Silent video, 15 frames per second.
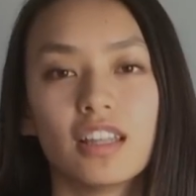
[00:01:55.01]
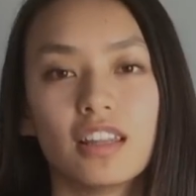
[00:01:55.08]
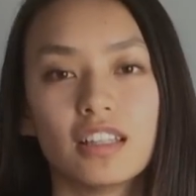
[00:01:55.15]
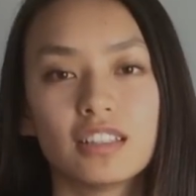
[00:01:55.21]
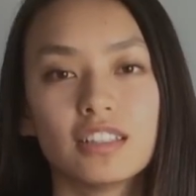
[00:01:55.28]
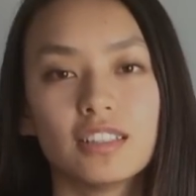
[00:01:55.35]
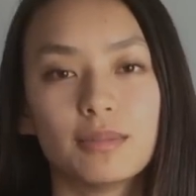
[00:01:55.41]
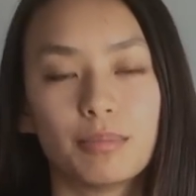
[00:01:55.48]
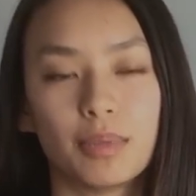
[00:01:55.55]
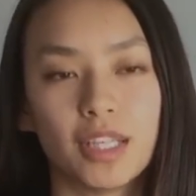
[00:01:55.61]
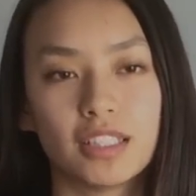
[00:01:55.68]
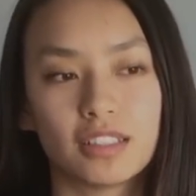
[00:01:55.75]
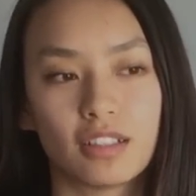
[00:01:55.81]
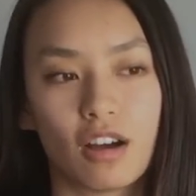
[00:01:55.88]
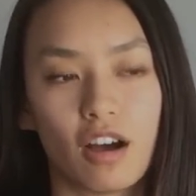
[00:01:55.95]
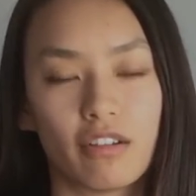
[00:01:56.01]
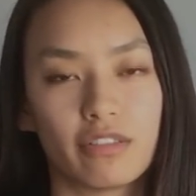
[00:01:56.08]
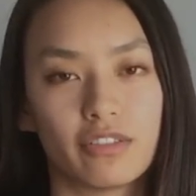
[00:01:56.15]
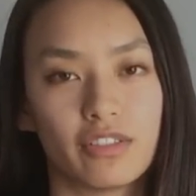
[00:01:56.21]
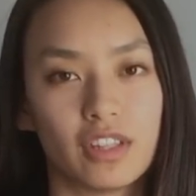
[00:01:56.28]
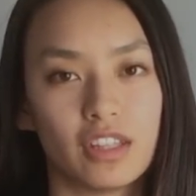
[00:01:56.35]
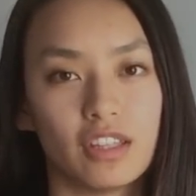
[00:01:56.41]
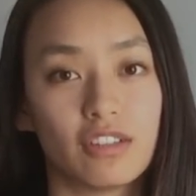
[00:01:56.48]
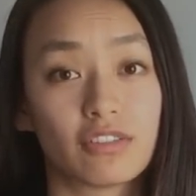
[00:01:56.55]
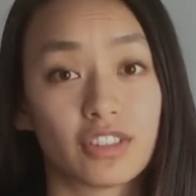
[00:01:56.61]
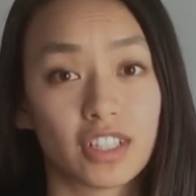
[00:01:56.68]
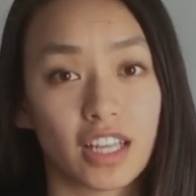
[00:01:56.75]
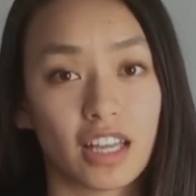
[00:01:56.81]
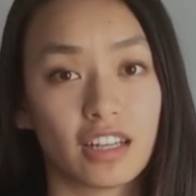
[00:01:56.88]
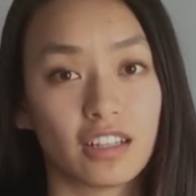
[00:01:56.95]
This is based off of the
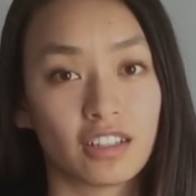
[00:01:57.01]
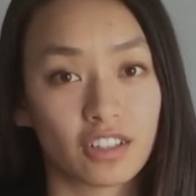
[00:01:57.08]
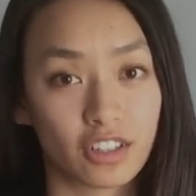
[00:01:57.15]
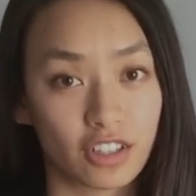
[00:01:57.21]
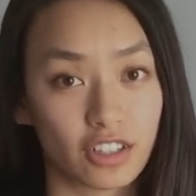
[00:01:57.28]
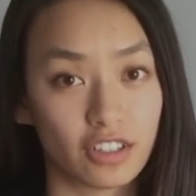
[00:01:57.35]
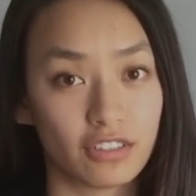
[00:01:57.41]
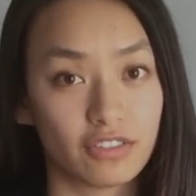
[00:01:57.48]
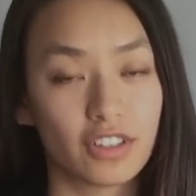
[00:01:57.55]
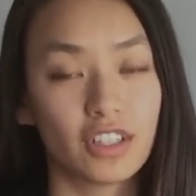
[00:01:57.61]
forgetting curve.